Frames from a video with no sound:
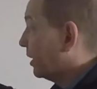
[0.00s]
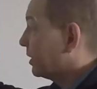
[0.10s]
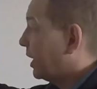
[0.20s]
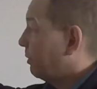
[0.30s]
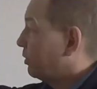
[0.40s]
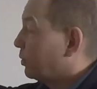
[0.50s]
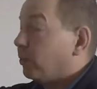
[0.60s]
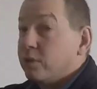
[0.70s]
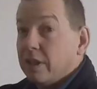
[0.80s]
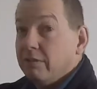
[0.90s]
camera's
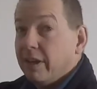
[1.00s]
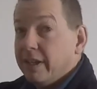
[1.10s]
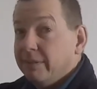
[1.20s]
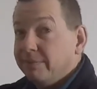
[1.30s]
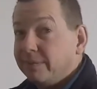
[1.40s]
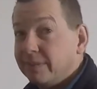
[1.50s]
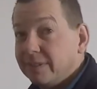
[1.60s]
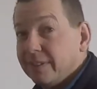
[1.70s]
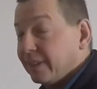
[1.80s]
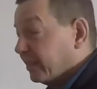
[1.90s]
also running.
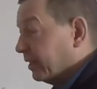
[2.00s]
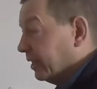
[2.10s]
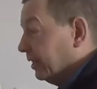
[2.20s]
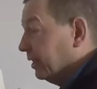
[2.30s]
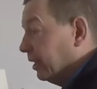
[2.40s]
And